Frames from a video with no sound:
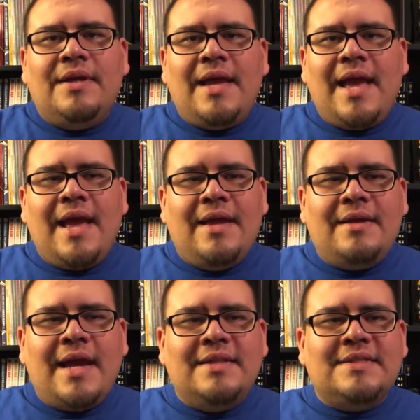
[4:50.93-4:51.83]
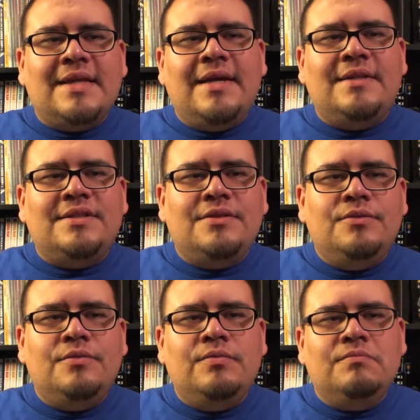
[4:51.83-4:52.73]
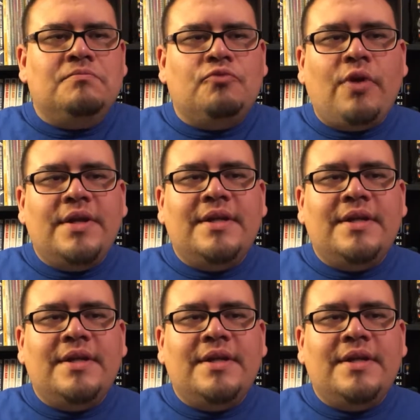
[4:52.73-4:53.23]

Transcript: and I decided to run